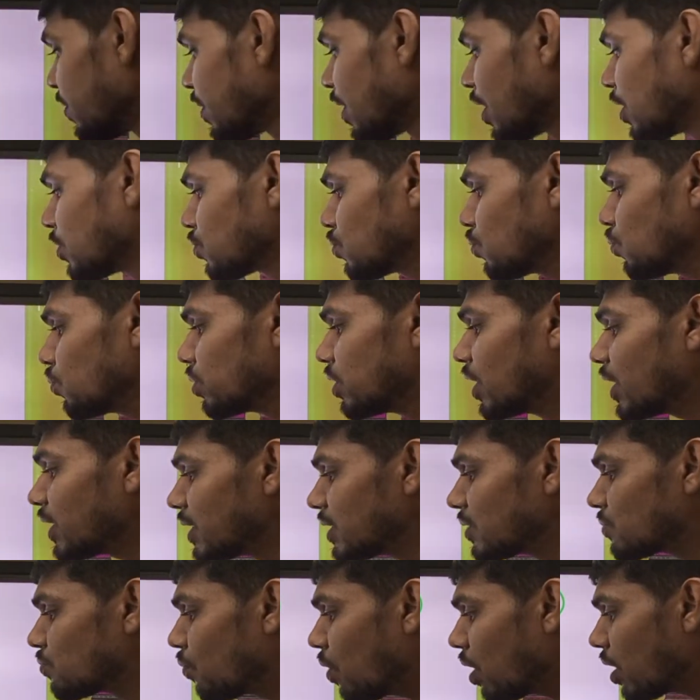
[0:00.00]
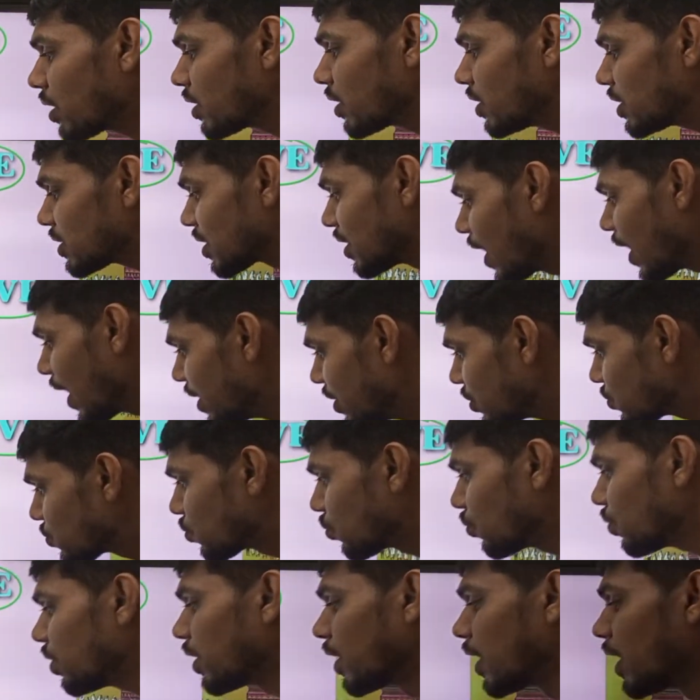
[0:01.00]
So that is what this line is
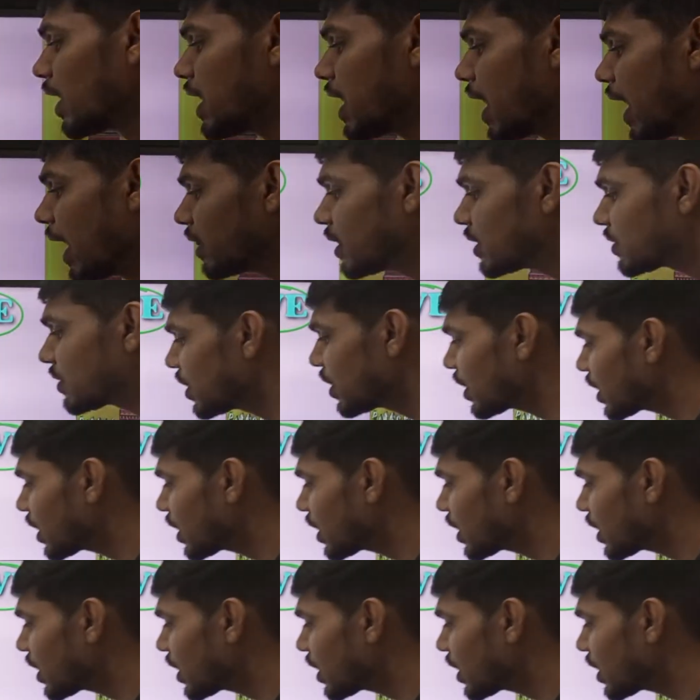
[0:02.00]
showing. And the second